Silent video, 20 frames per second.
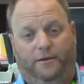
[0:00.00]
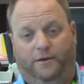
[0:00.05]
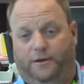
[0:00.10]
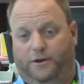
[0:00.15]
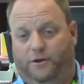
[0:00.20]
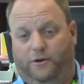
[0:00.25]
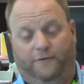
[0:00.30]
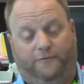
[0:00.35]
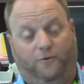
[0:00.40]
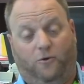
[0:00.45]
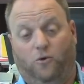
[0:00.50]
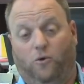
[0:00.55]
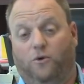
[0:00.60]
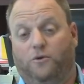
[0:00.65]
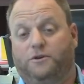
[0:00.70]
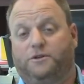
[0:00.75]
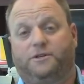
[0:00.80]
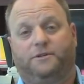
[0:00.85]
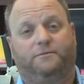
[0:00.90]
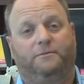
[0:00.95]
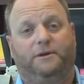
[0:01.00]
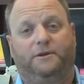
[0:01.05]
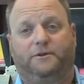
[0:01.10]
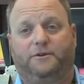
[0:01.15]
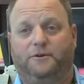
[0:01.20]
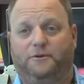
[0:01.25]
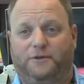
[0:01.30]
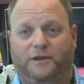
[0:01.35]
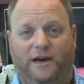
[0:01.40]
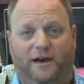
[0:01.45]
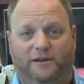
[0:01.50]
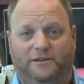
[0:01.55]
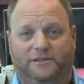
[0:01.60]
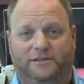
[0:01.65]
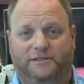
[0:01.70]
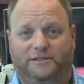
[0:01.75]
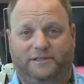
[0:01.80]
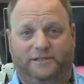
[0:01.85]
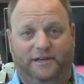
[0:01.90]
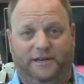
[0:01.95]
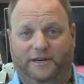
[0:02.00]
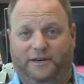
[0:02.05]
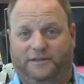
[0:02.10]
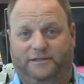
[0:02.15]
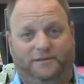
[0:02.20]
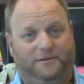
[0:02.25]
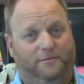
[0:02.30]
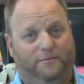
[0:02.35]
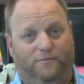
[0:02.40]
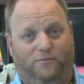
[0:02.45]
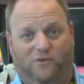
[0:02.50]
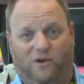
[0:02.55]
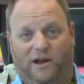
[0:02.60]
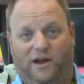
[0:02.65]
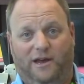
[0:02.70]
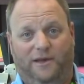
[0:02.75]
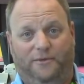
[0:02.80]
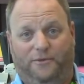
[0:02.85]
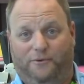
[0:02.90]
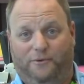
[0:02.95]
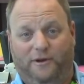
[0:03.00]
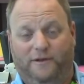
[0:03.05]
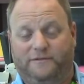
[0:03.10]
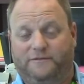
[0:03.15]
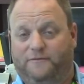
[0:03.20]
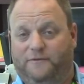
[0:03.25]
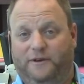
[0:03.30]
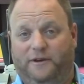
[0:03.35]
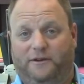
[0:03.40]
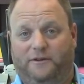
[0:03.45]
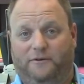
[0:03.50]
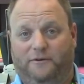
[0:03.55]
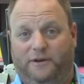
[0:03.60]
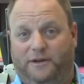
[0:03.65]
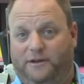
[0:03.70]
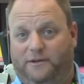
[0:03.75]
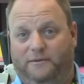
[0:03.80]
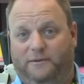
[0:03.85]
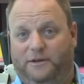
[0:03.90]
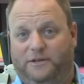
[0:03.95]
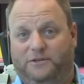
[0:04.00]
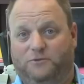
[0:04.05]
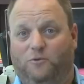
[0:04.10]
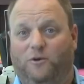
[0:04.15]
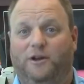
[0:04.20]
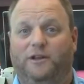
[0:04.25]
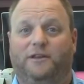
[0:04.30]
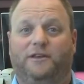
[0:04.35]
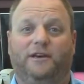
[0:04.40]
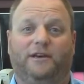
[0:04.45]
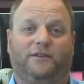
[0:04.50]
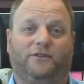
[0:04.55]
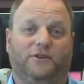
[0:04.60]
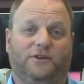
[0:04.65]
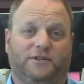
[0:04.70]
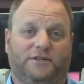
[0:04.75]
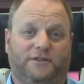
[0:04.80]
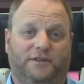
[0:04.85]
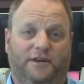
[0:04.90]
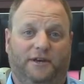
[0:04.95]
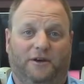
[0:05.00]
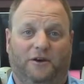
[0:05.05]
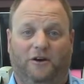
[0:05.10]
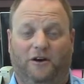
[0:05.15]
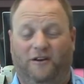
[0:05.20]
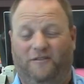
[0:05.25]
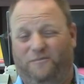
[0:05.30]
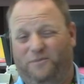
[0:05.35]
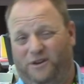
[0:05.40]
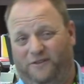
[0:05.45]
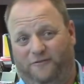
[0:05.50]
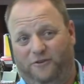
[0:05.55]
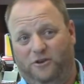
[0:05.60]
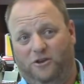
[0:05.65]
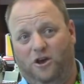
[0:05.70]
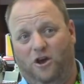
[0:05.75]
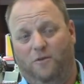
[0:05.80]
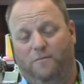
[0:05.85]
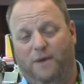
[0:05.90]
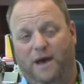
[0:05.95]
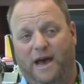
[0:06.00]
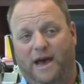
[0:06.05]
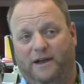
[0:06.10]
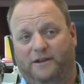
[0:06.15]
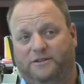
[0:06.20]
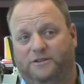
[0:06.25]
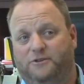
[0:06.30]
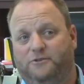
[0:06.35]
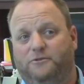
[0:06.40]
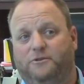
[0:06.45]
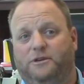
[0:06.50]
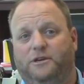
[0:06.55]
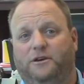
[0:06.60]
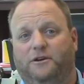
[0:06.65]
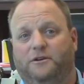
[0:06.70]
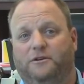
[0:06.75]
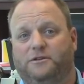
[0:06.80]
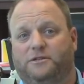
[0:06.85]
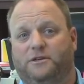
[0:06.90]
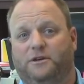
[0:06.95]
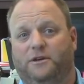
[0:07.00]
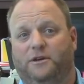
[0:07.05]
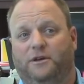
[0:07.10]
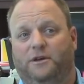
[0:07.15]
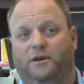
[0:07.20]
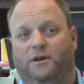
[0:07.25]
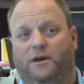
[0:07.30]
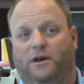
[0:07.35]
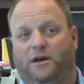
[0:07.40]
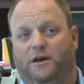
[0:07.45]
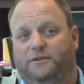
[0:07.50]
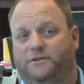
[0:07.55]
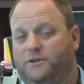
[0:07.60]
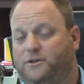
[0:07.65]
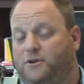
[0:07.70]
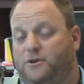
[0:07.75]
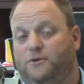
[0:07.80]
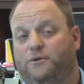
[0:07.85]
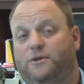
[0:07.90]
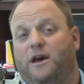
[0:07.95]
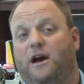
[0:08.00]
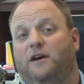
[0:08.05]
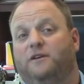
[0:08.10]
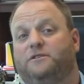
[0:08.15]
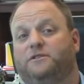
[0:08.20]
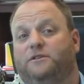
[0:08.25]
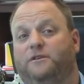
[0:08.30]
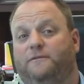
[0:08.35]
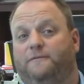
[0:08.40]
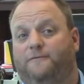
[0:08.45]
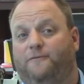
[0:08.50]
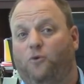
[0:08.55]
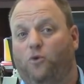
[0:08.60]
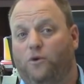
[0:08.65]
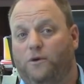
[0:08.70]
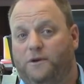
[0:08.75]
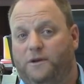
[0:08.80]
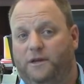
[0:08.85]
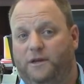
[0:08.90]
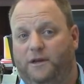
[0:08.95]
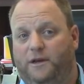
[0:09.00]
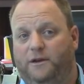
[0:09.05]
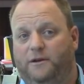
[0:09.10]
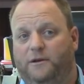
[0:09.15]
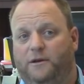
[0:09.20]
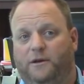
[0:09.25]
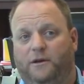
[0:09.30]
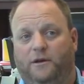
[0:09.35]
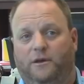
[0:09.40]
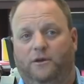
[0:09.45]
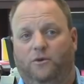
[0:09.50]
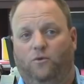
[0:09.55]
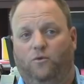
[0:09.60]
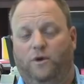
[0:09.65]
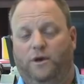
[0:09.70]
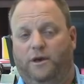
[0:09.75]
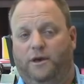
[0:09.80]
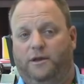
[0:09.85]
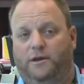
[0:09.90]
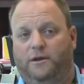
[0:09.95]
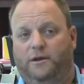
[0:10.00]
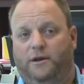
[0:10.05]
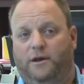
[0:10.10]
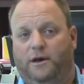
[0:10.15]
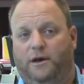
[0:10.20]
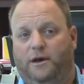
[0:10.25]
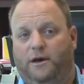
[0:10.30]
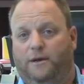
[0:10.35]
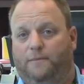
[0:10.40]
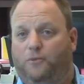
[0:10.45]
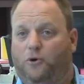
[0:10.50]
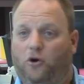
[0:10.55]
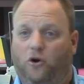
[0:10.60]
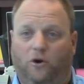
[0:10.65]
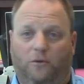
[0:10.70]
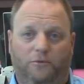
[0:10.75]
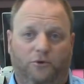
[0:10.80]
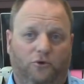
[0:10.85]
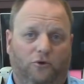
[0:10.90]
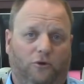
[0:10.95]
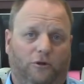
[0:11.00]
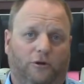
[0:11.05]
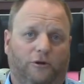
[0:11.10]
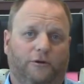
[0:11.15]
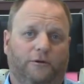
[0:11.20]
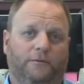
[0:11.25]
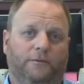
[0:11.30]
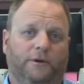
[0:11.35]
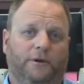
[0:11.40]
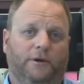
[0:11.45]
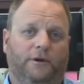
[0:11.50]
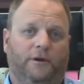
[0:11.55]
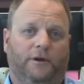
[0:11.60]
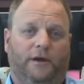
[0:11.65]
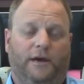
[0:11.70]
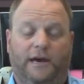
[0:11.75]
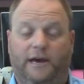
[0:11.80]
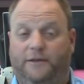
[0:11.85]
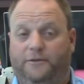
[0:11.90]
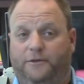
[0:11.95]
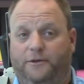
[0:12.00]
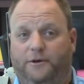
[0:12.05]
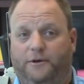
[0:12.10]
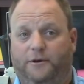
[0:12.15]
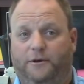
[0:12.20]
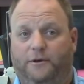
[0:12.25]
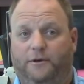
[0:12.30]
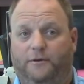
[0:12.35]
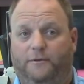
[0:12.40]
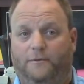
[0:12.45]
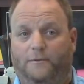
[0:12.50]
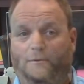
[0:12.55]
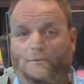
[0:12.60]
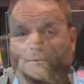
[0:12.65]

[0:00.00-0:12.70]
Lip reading: You know, of course, in 2006, Ryan Thrift's victory is what kicked this thing off. But if you go back 2 years to 2014, when Paul Mueller had the